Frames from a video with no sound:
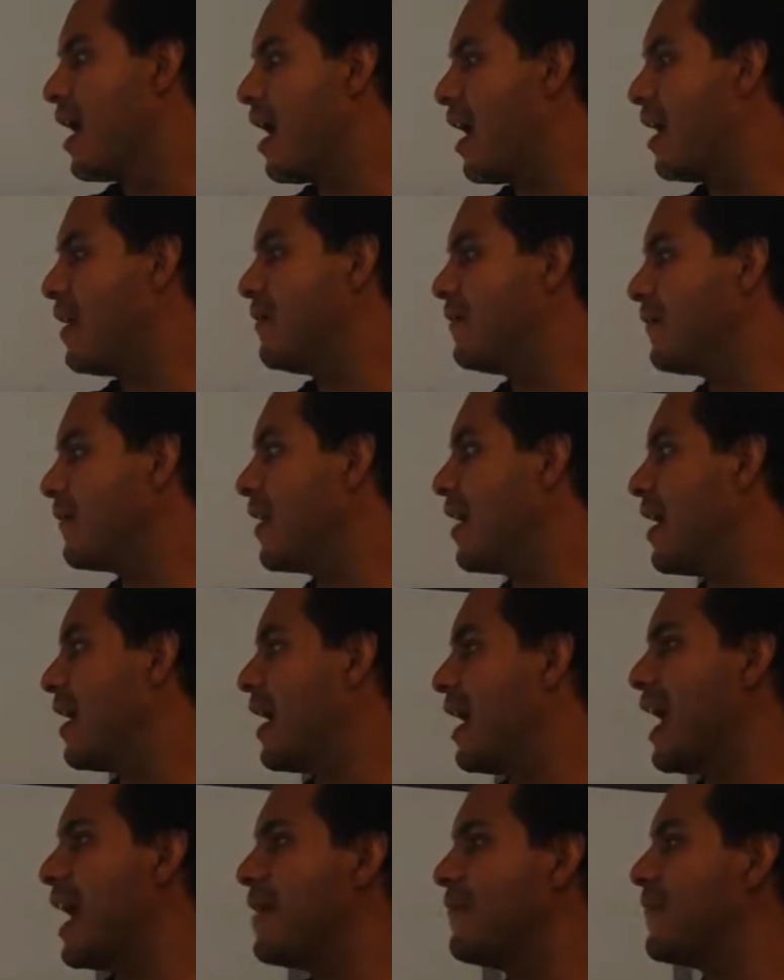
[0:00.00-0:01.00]
of
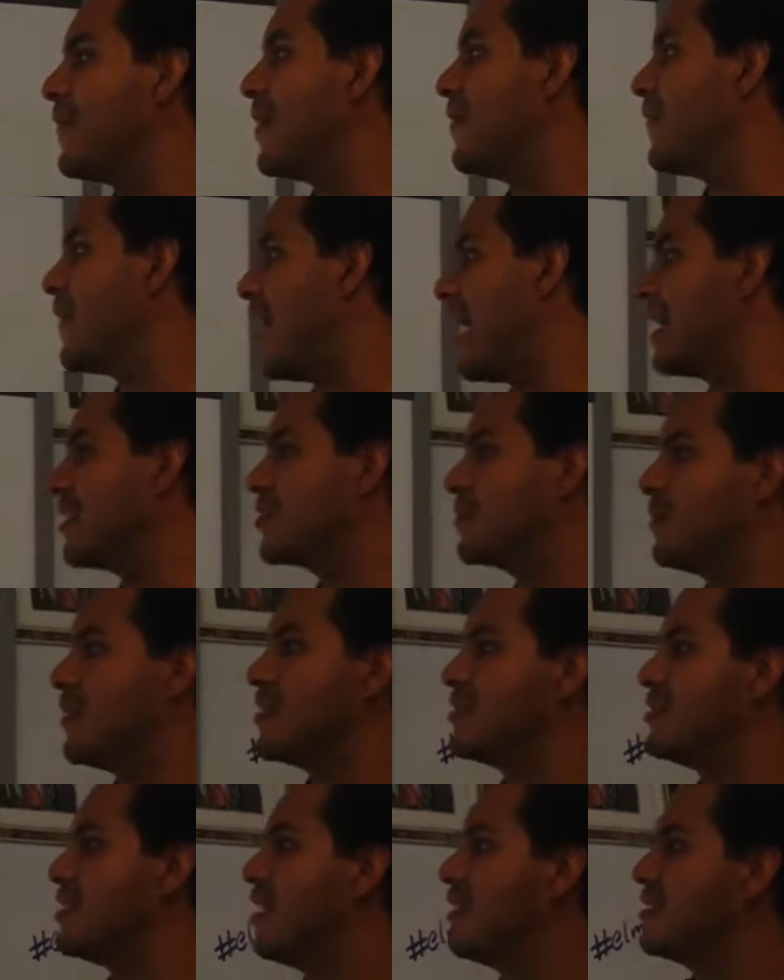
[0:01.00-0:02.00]
f of x
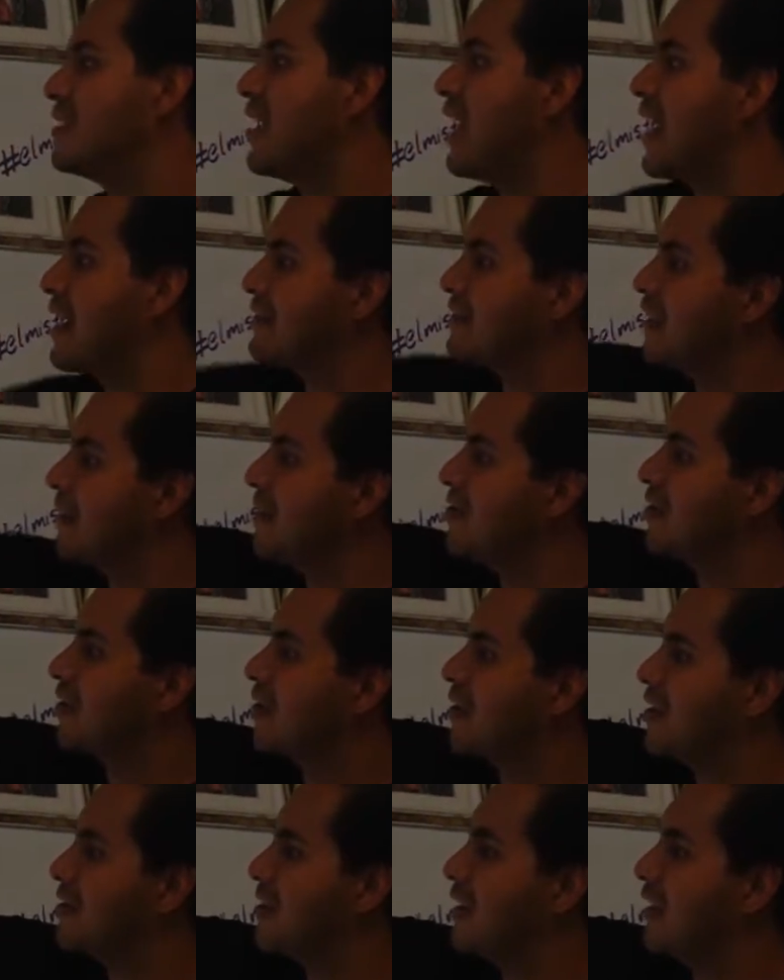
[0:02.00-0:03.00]
plus delta x. That means we're
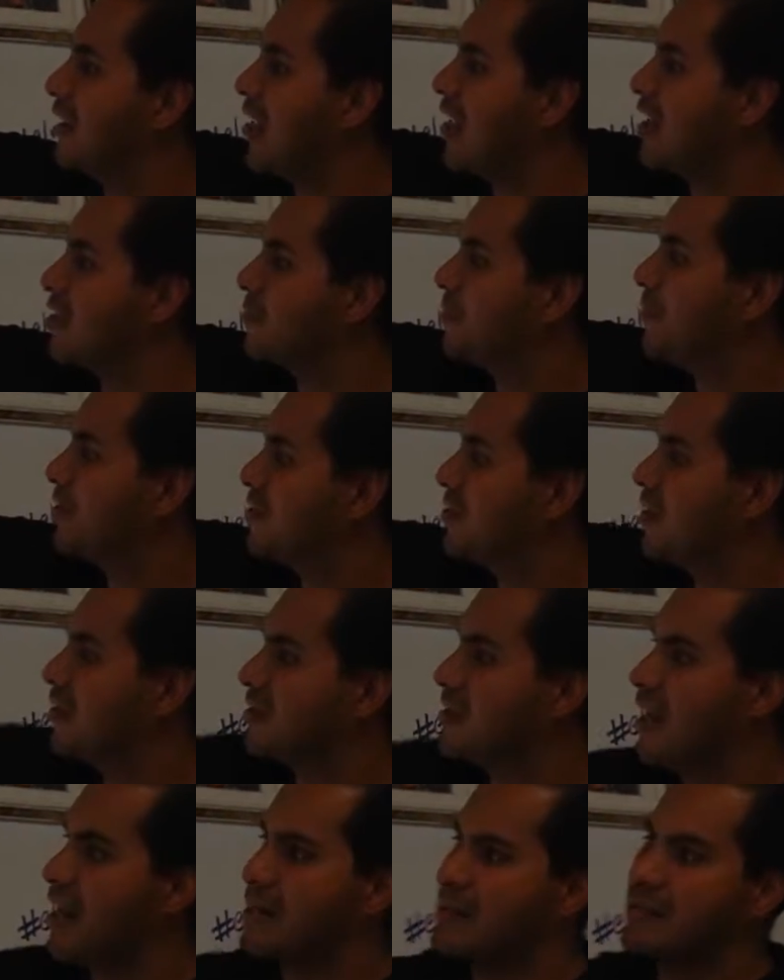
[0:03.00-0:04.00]
going to take x plus
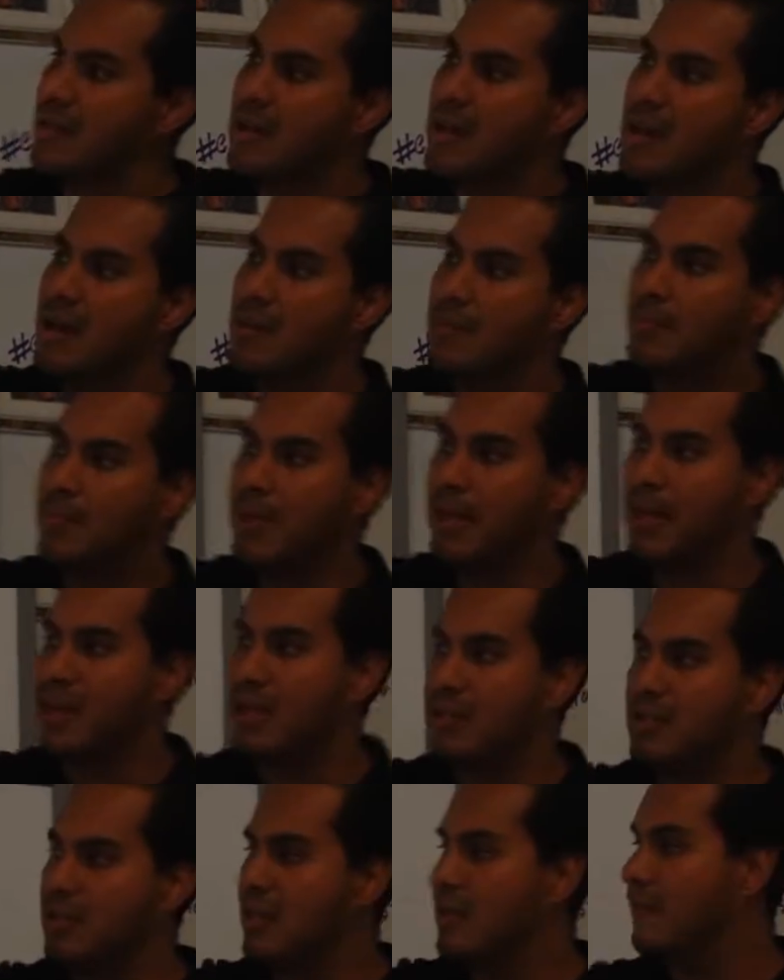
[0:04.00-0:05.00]
delta x, plug
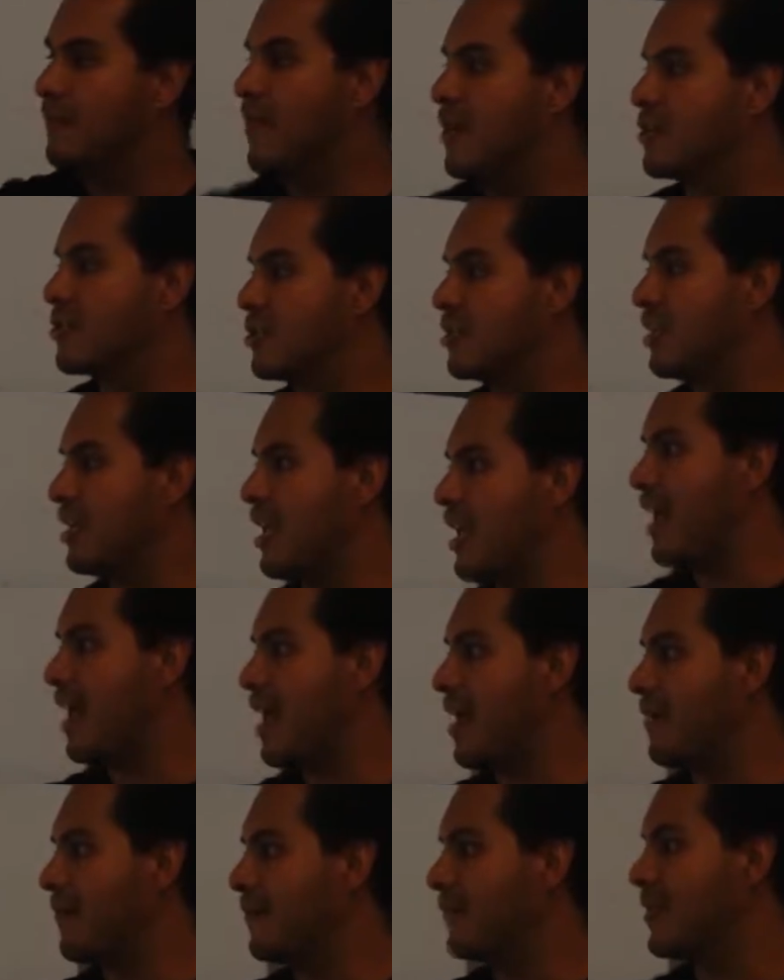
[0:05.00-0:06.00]
it into the function
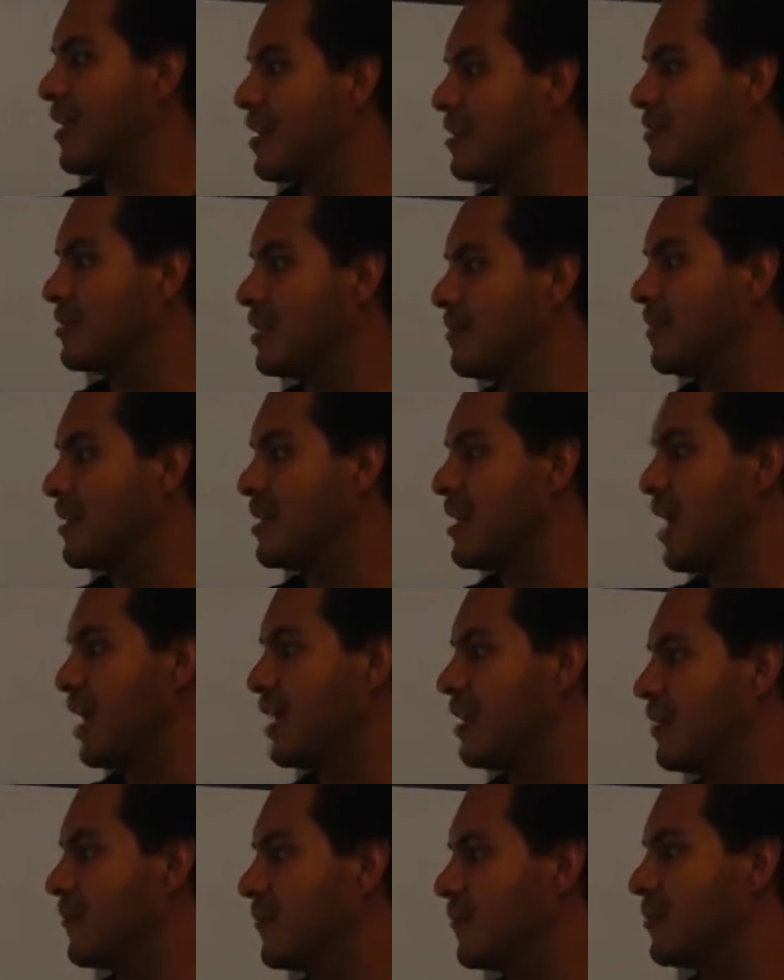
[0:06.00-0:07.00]
f. That is going to be
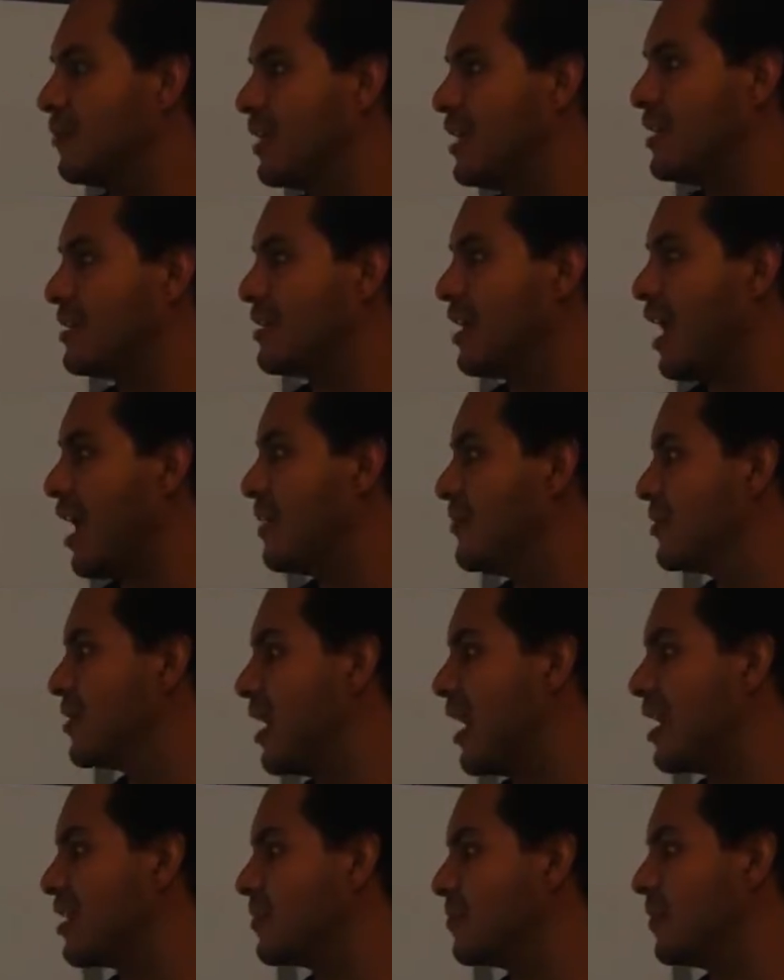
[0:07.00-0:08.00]
negative 3
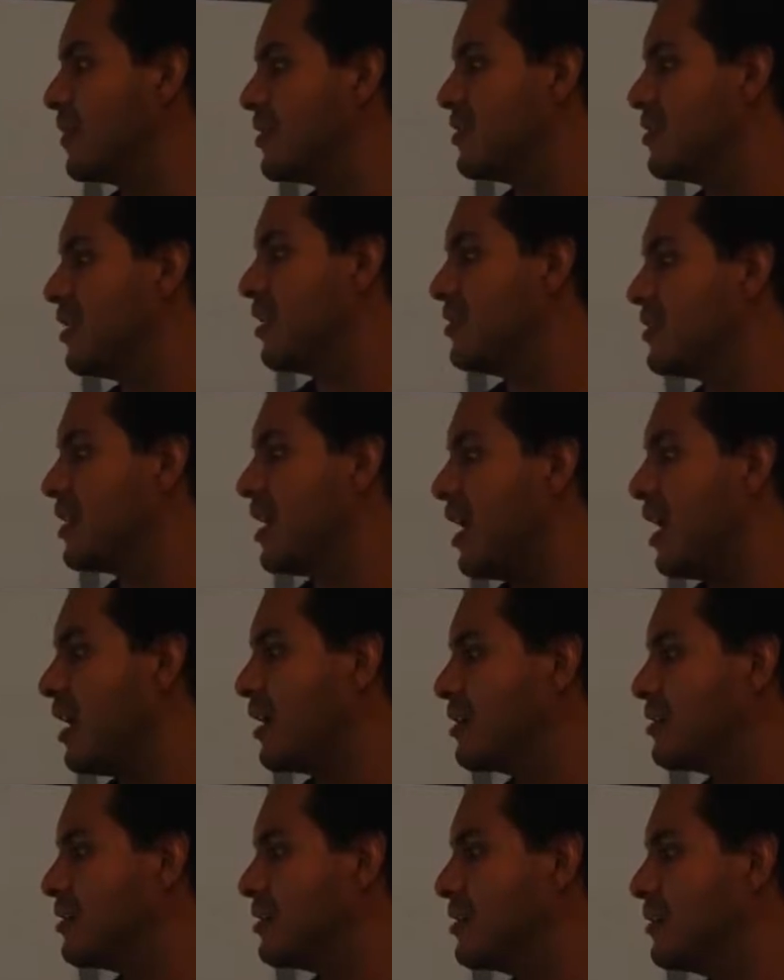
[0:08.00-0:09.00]
times x plus delta
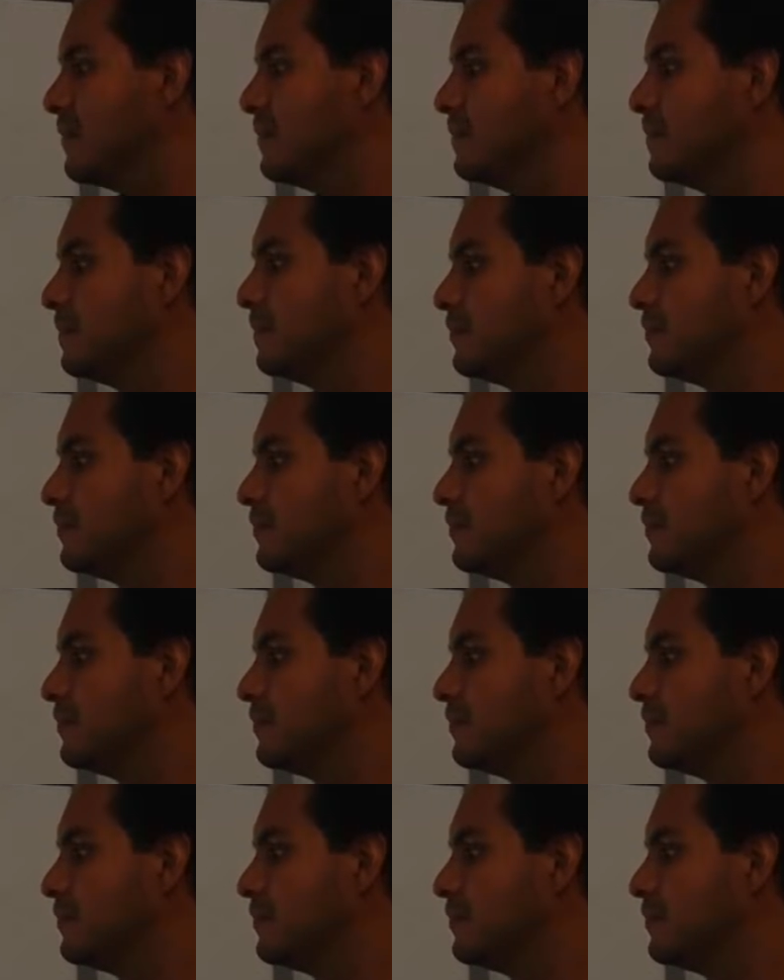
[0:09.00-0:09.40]
x